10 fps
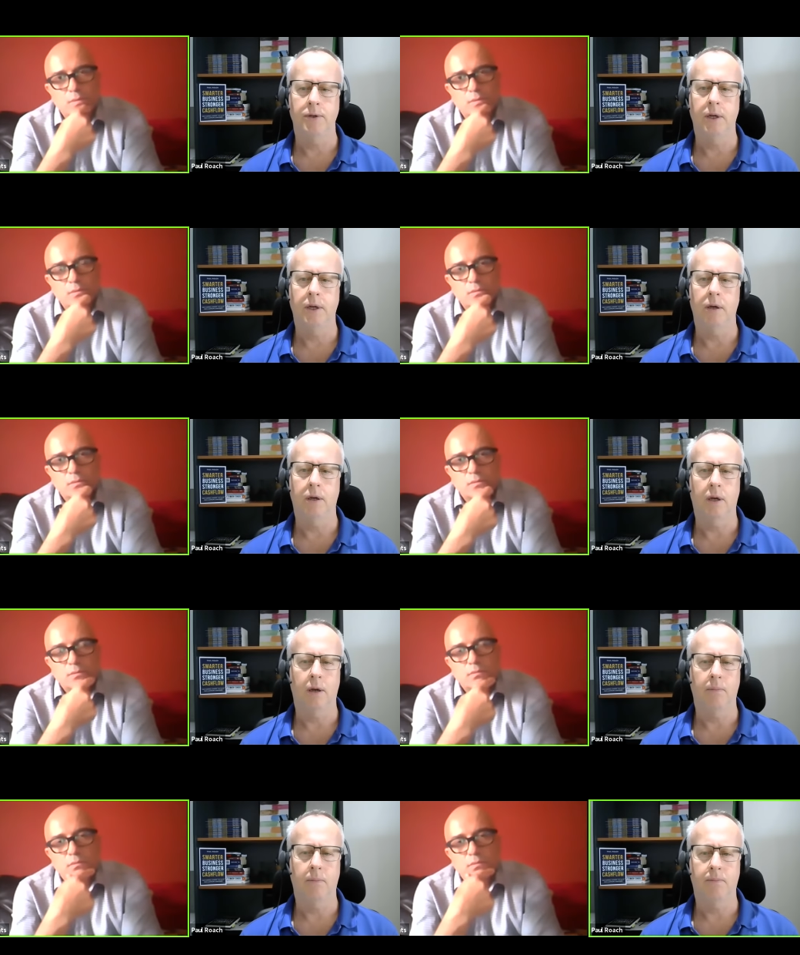Speaker 1: Zealand,
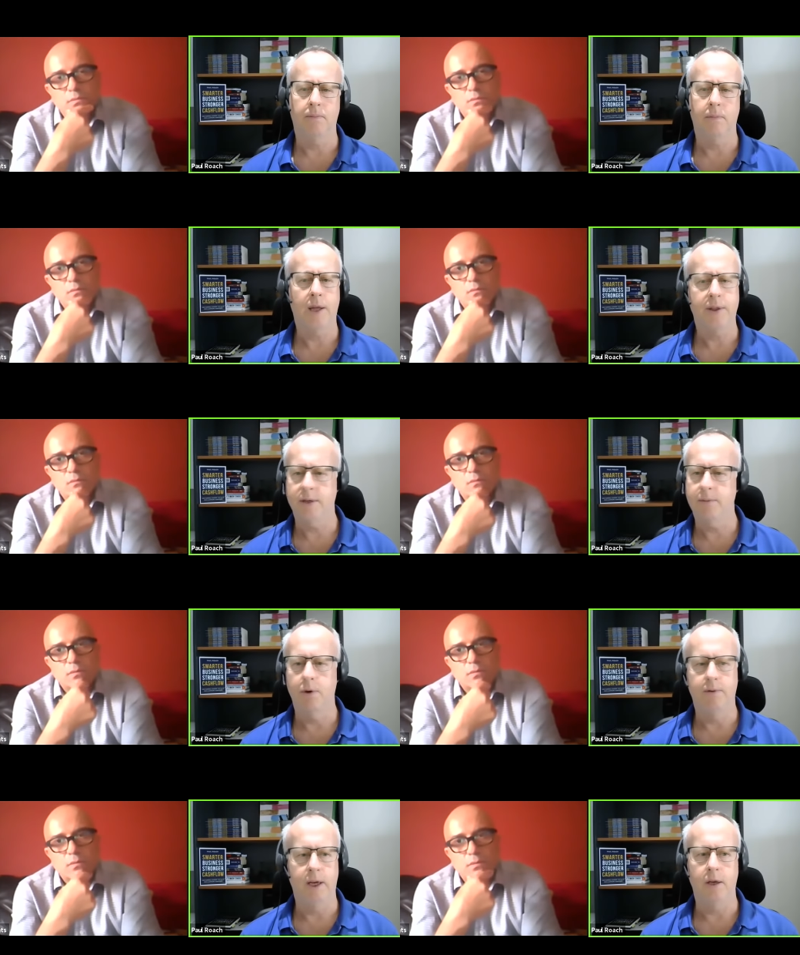um, nothing's
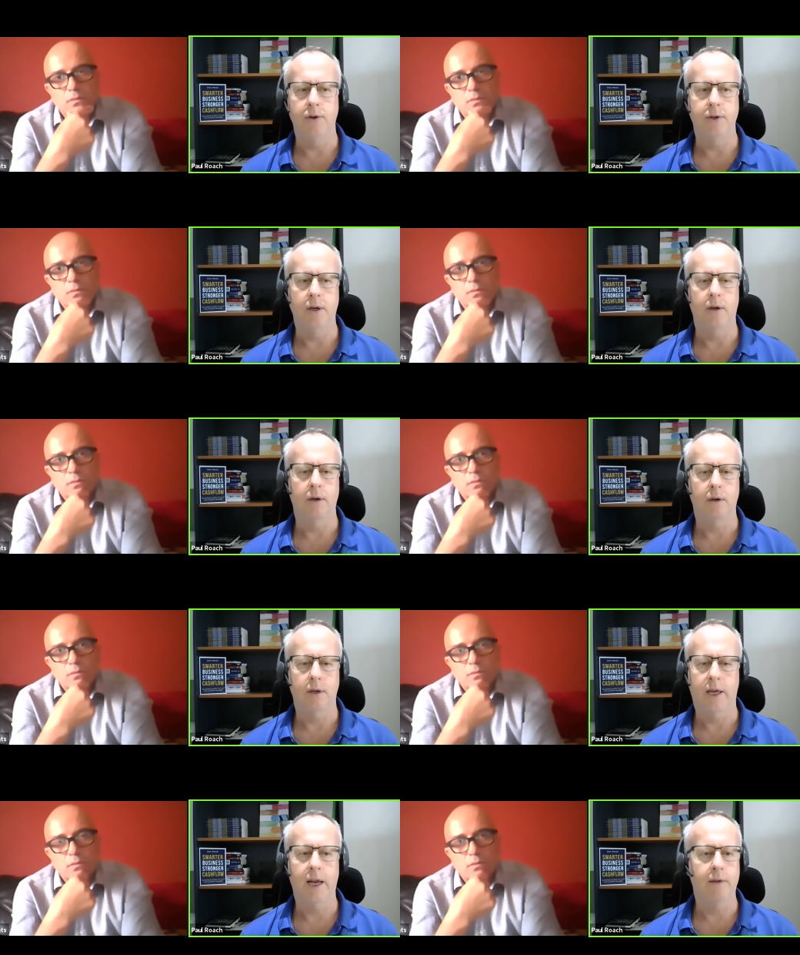moving in New Zealand.
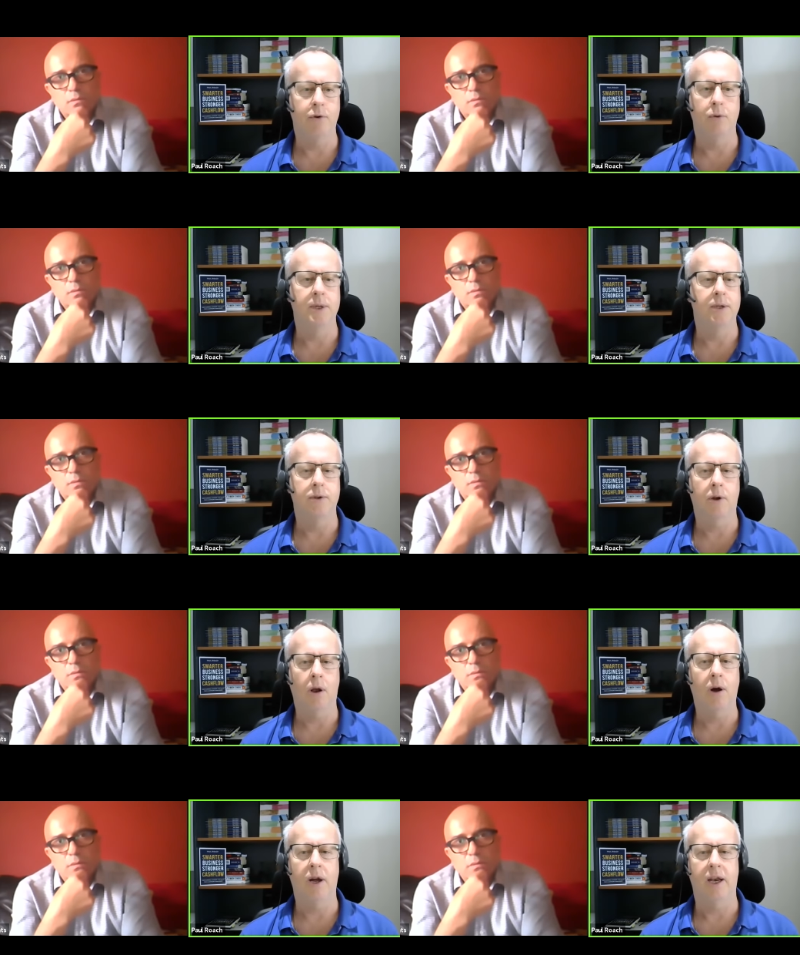You can't even do business
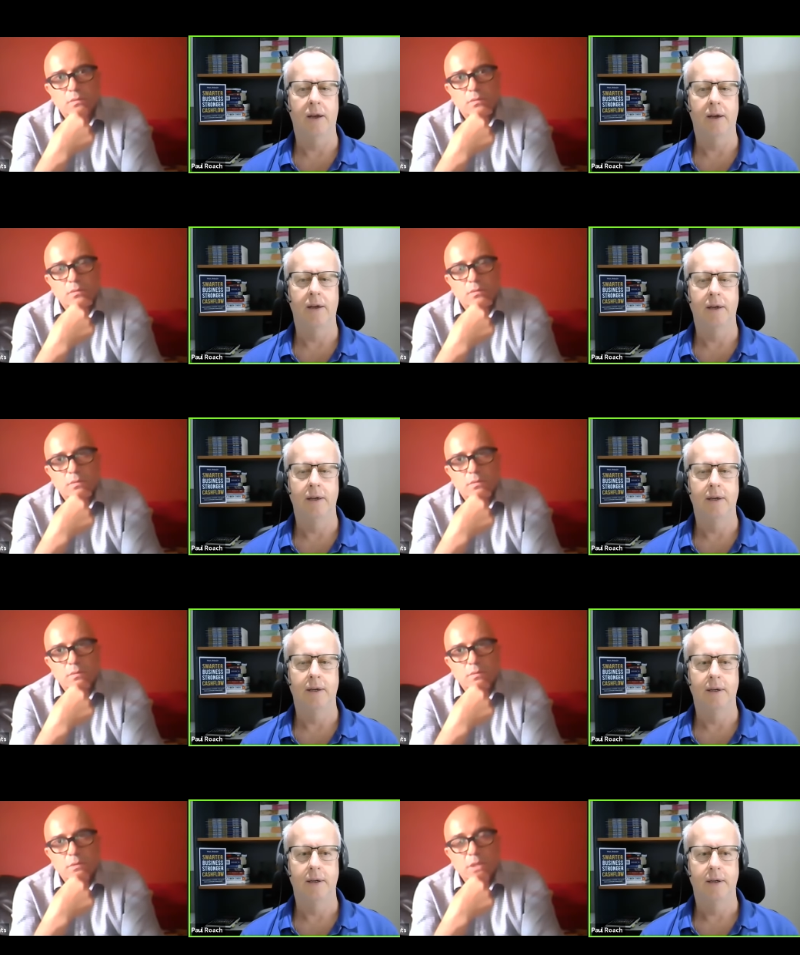online.
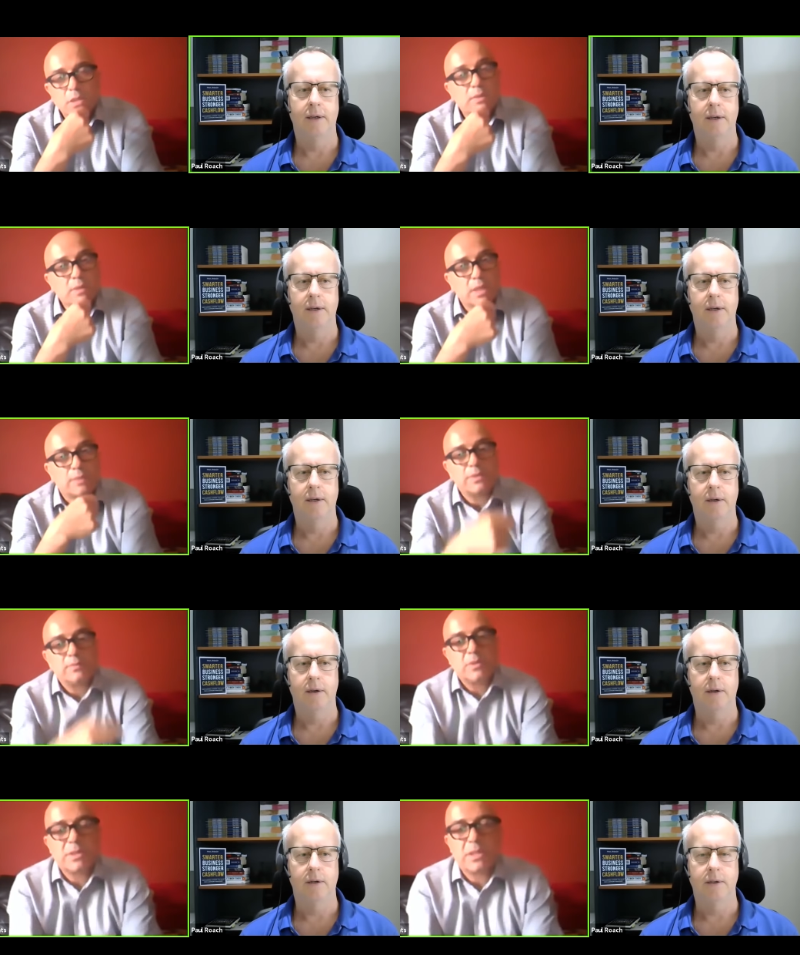
Speaker 2: So right.
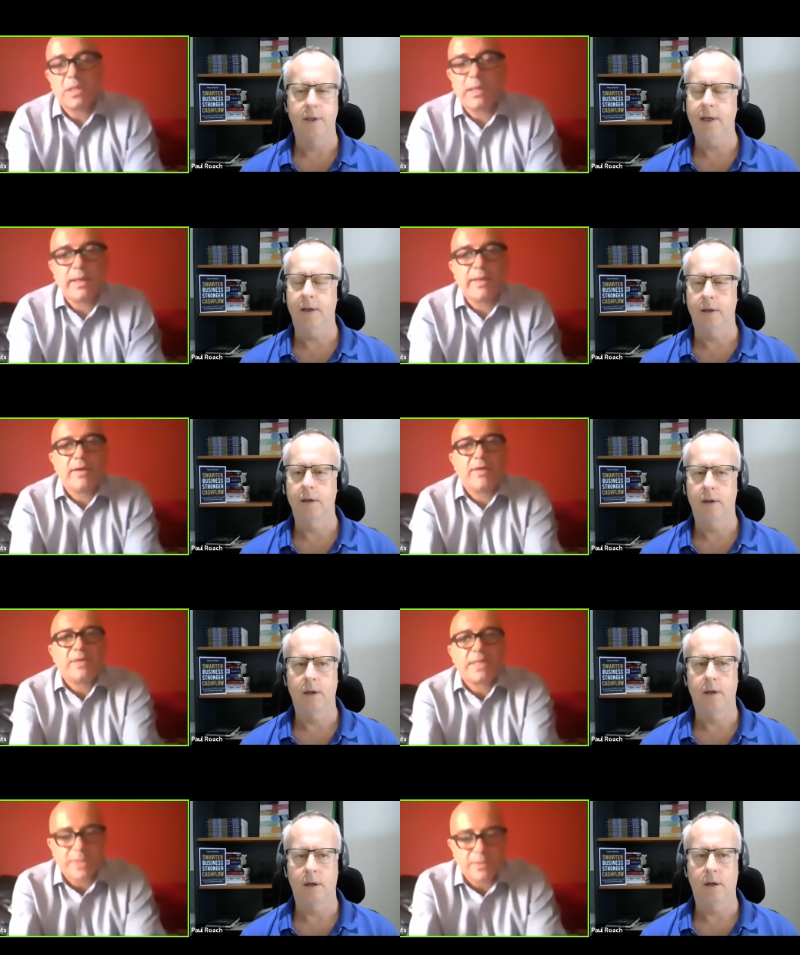The, yeah. I, I,
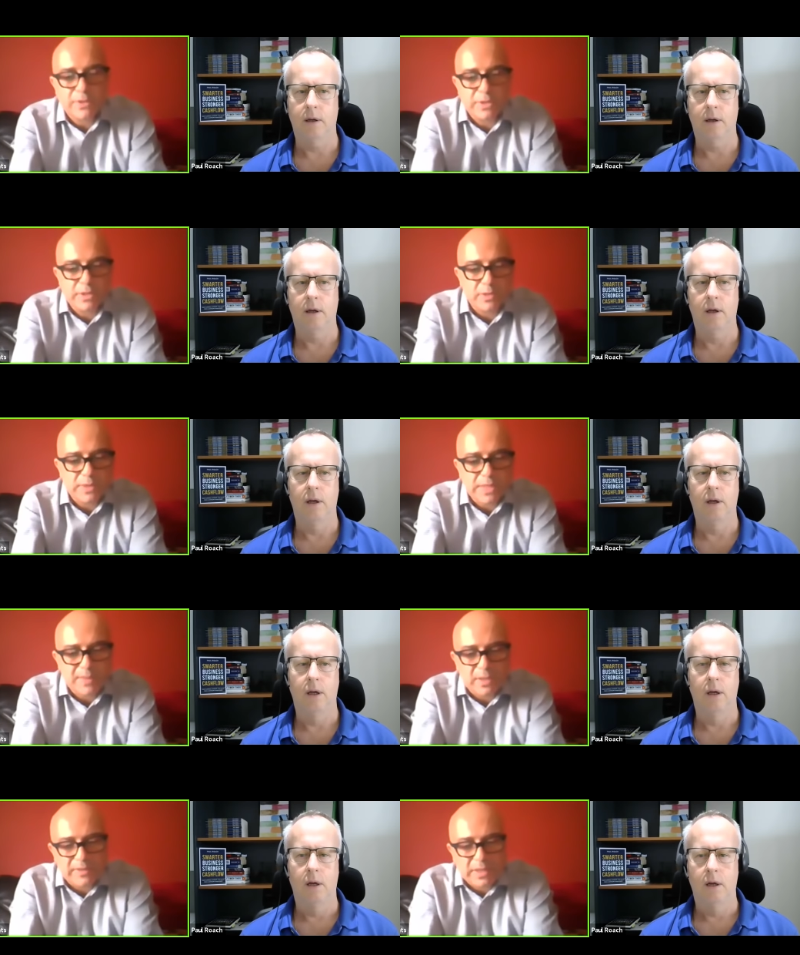haven't kept up with New Zealand. What's
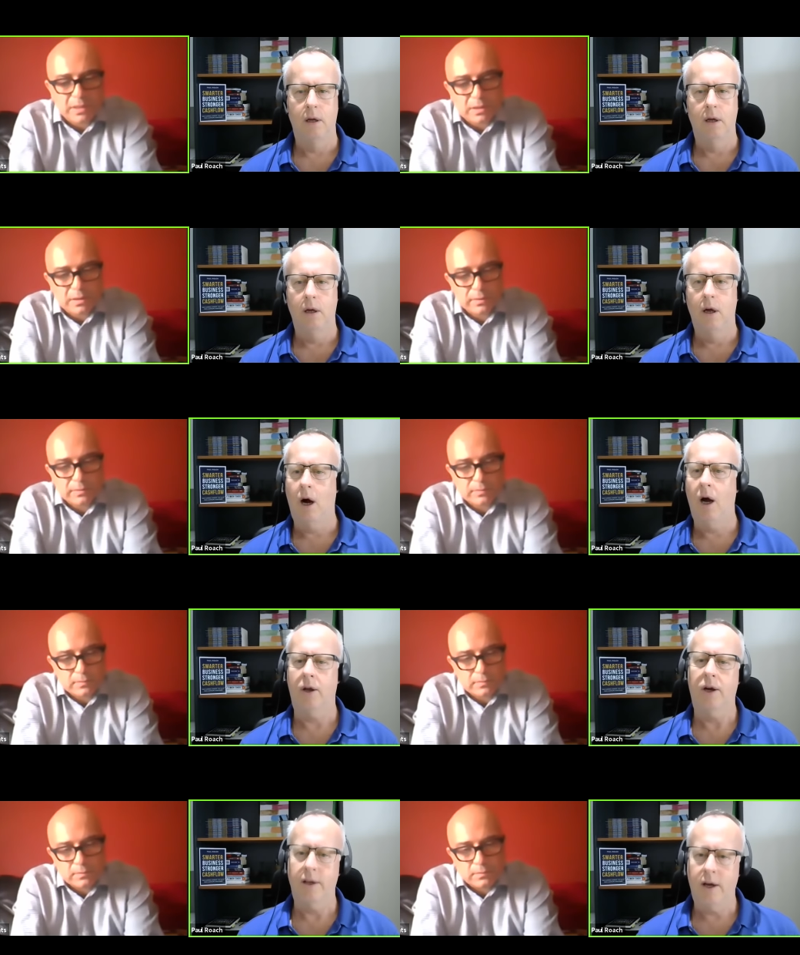happening over there?
Speaker 1: Oh,
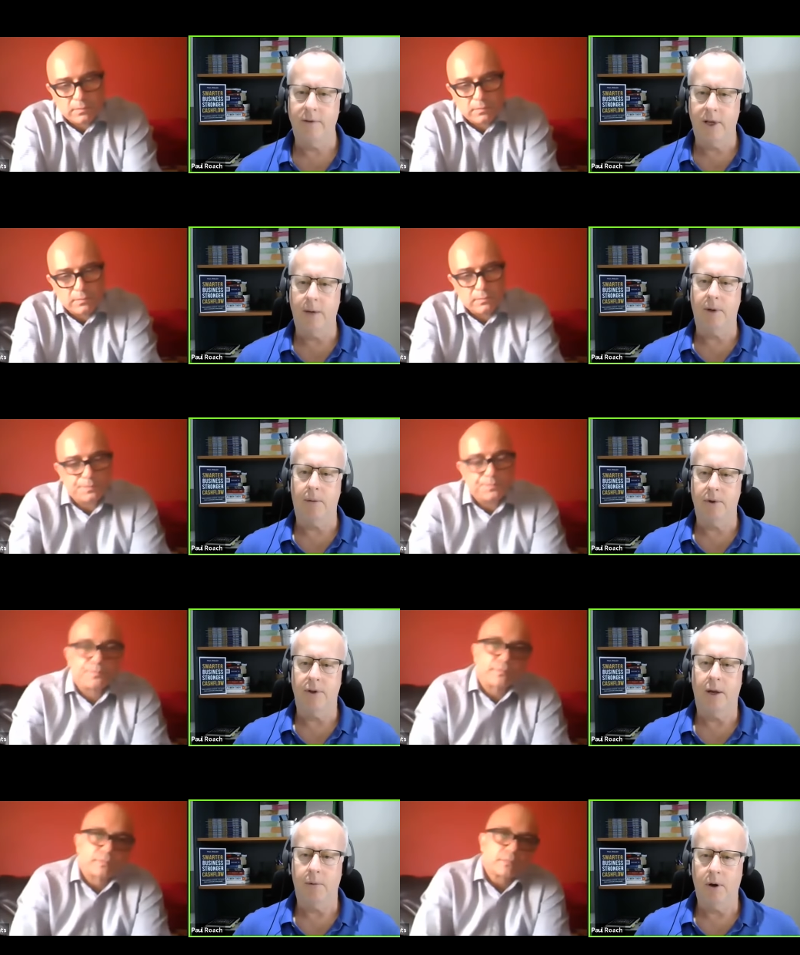I, haven't kept up with
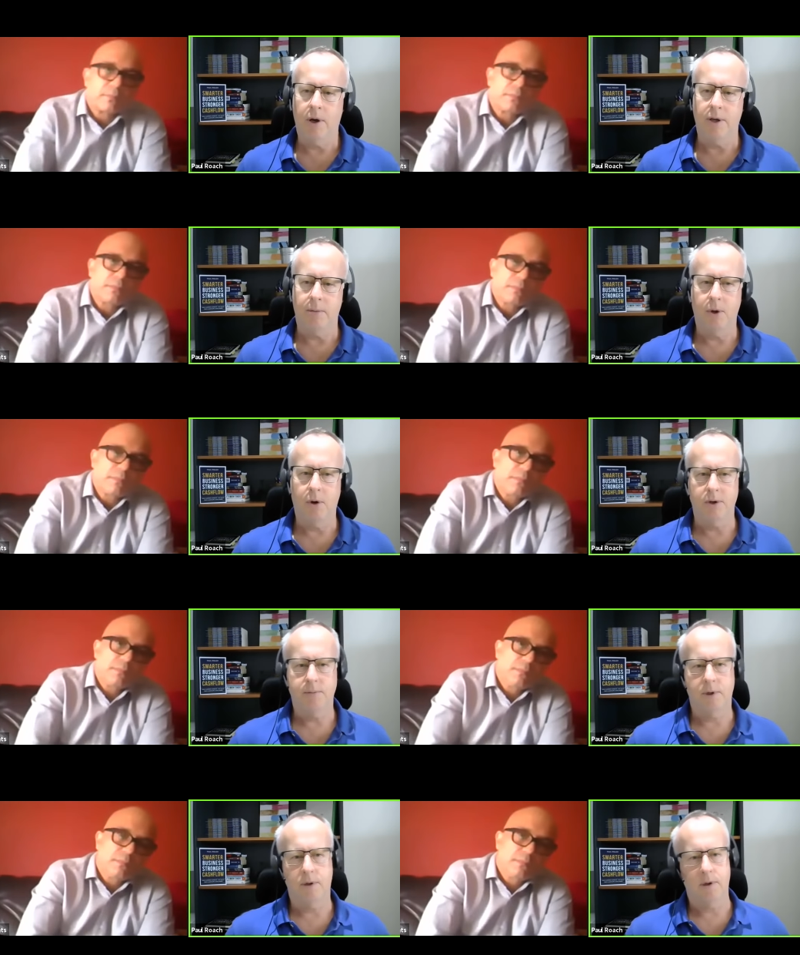it that well either, to be honest. But